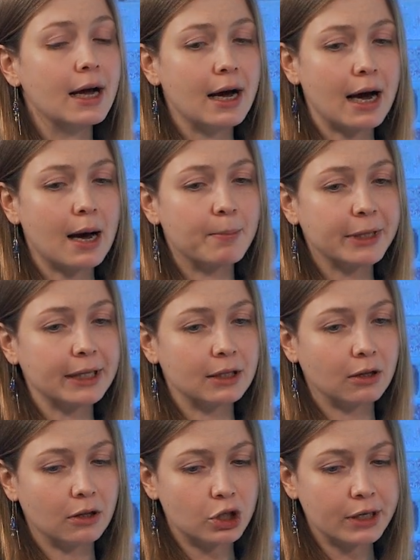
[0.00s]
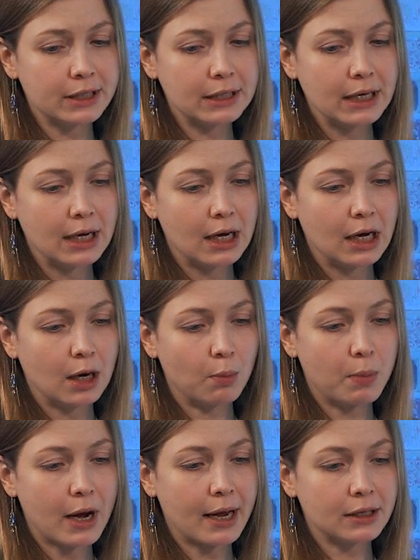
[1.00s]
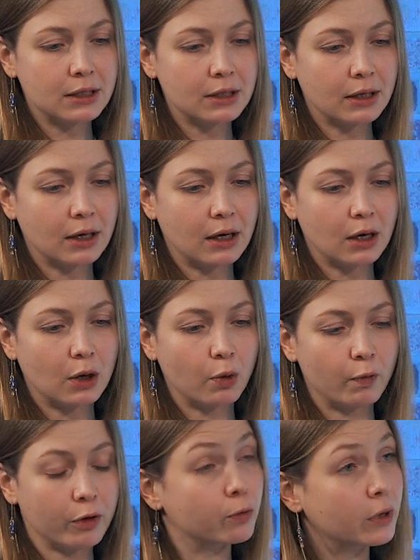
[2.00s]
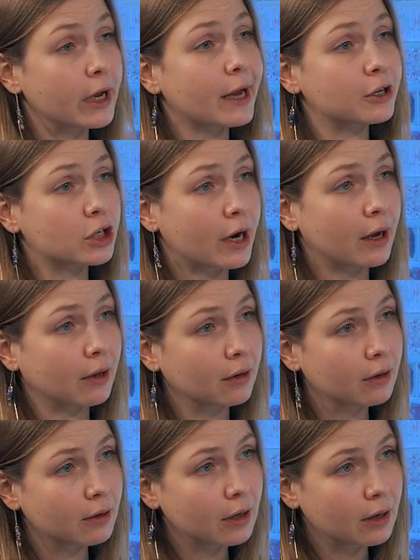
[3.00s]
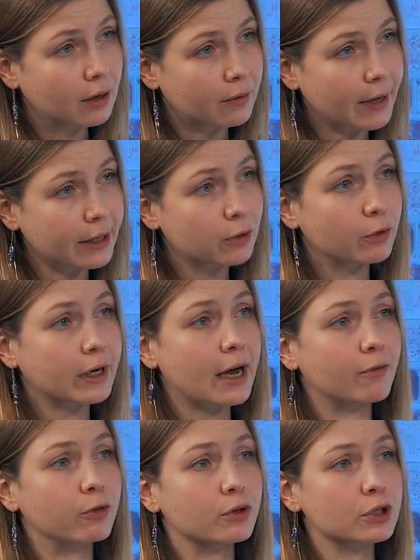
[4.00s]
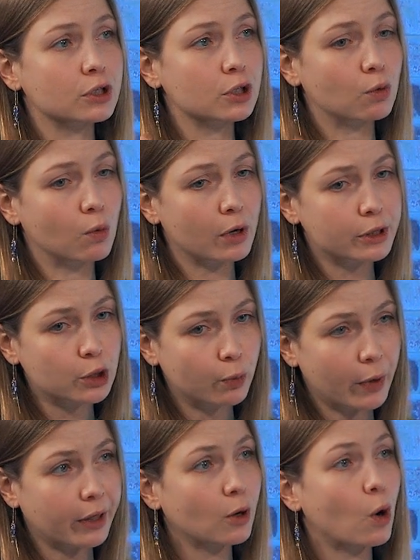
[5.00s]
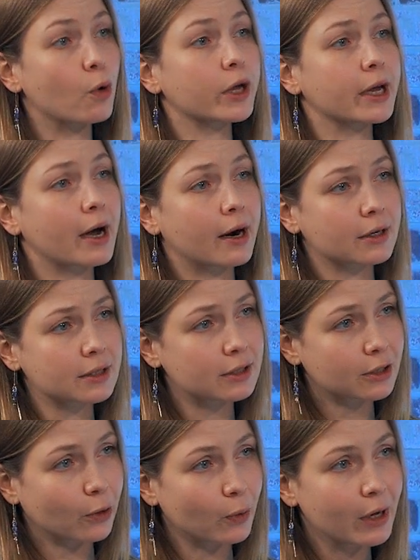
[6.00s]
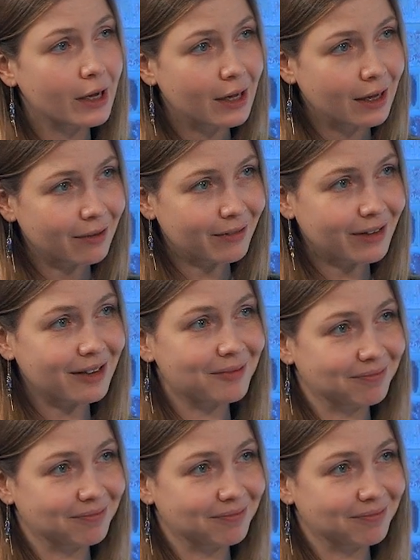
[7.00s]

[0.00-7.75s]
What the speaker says: methodologies, but we are fully agile, right? We have those squads with OKRs, so we